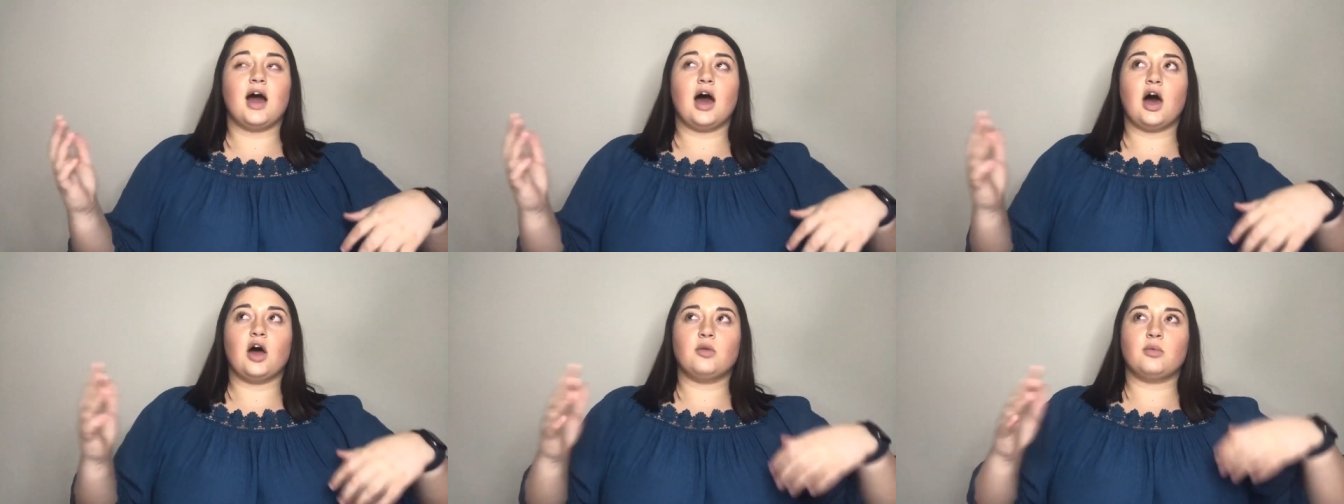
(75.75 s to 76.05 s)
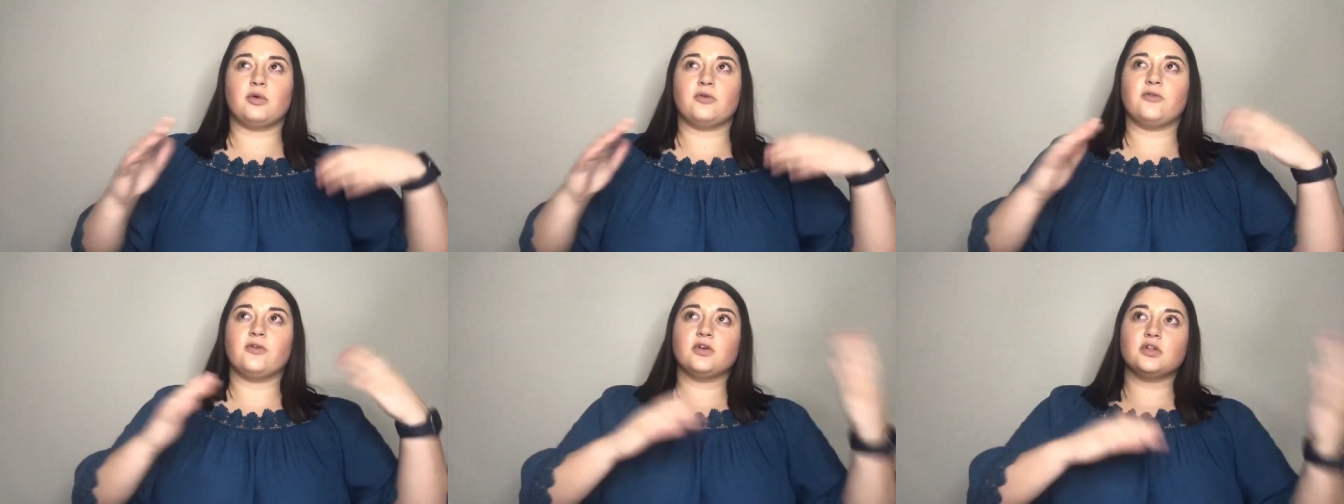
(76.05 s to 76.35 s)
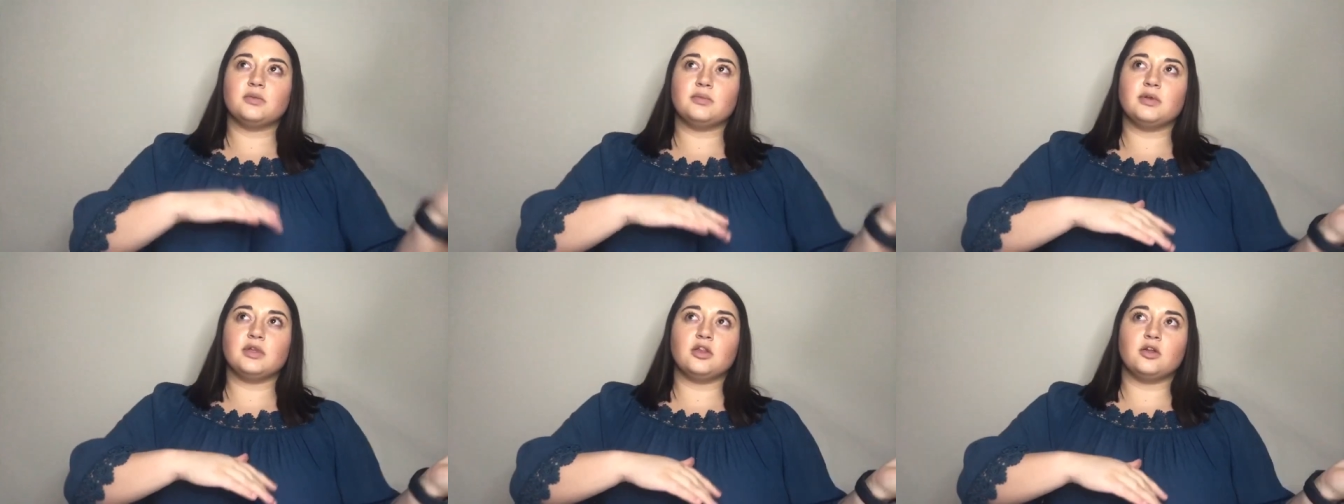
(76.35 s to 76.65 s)
I would prefer
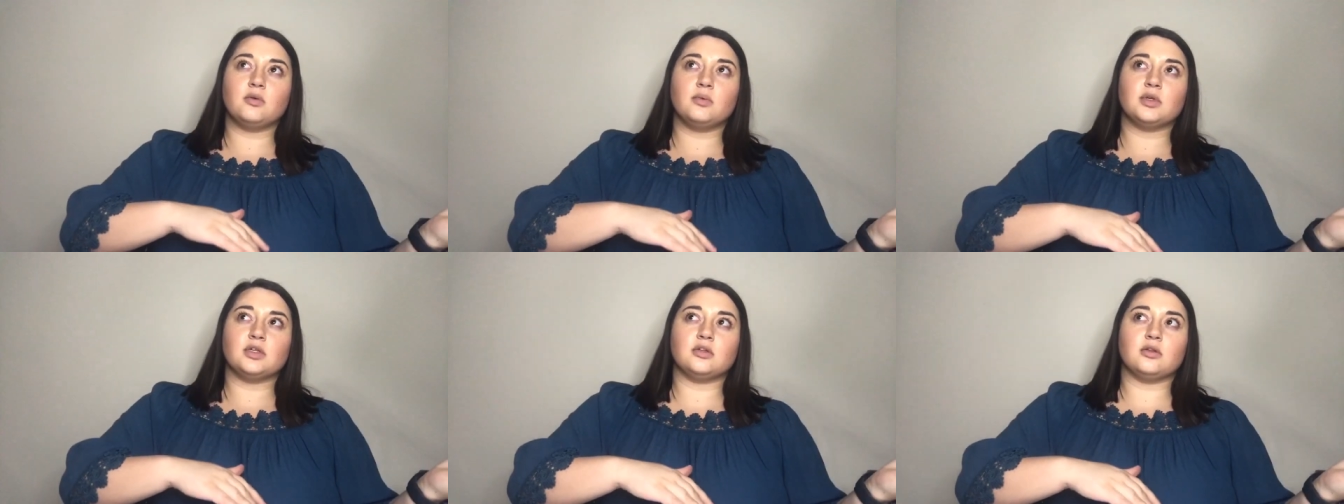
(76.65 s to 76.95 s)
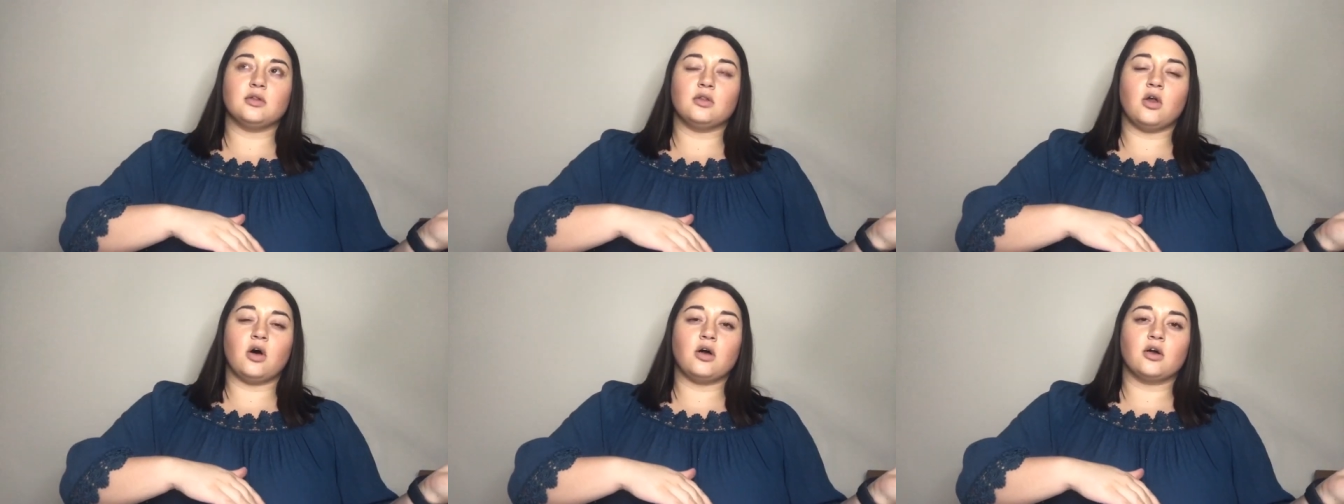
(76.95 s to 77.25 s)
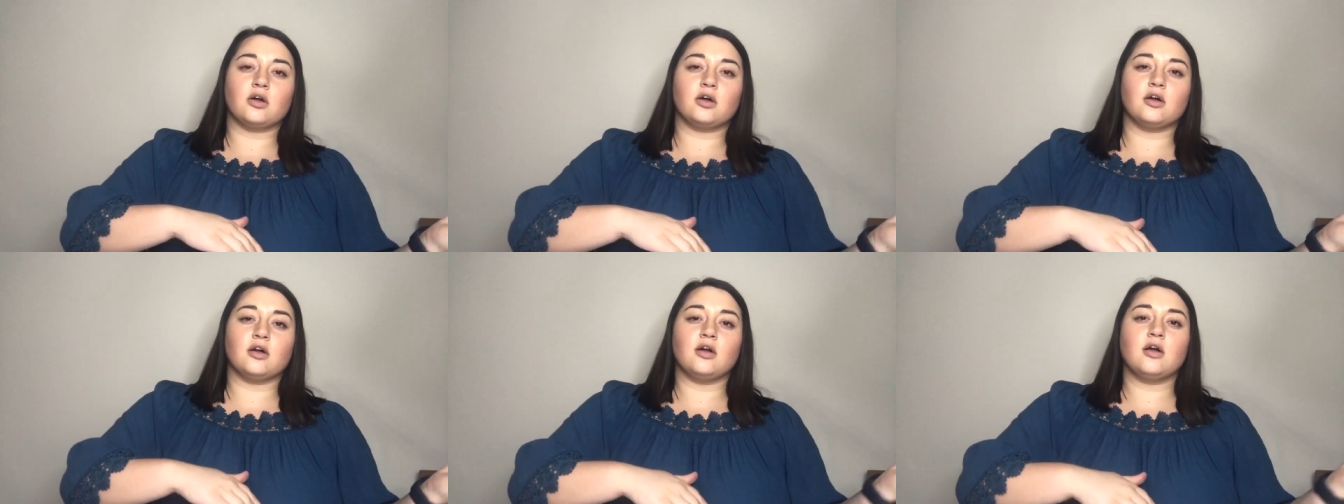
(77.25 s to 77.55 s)
it to be a little bit
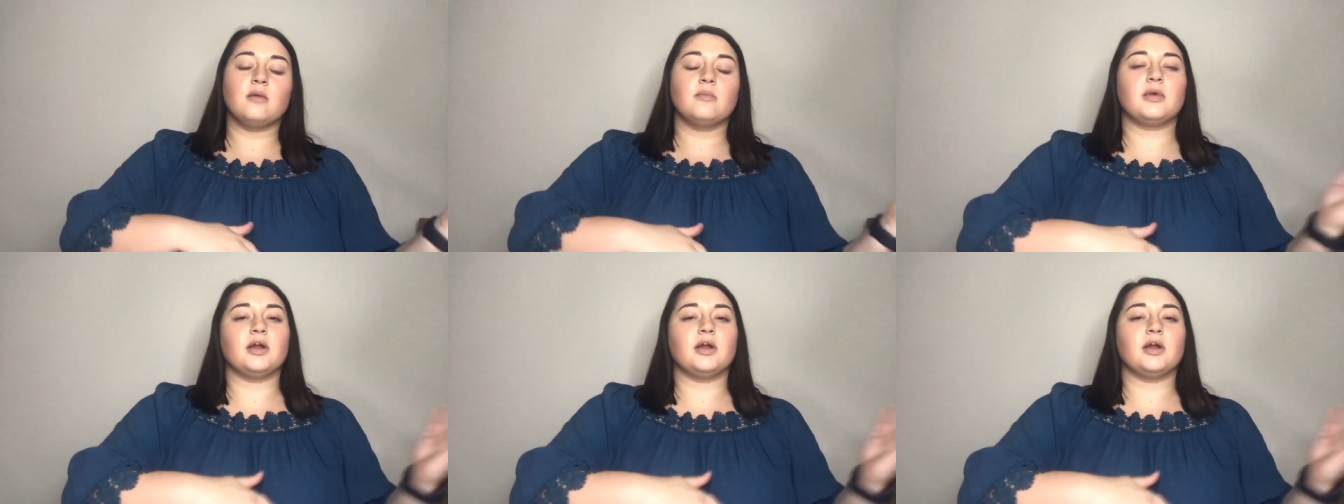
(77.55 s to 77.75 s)
longer,